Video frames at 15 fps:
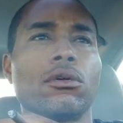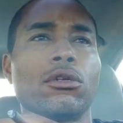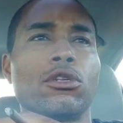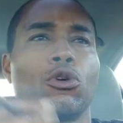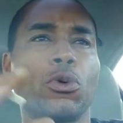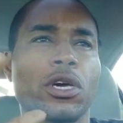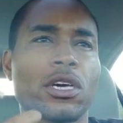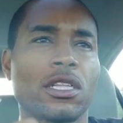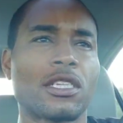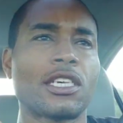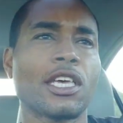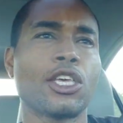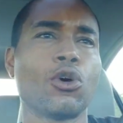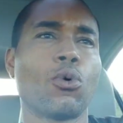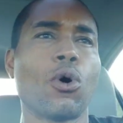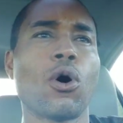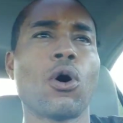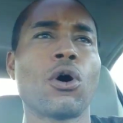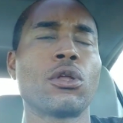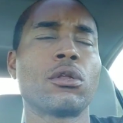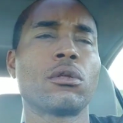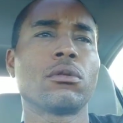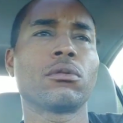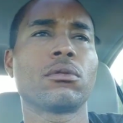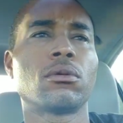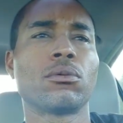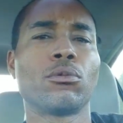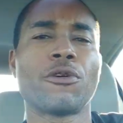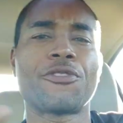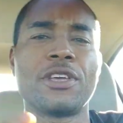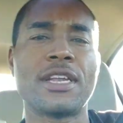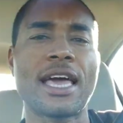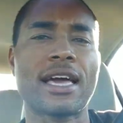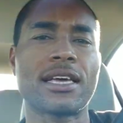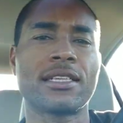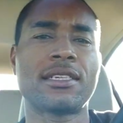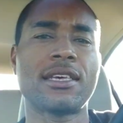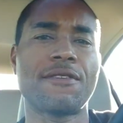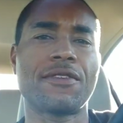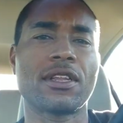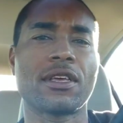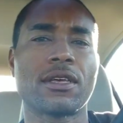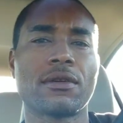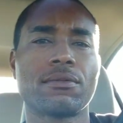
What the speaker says: do we continue on with the negativity?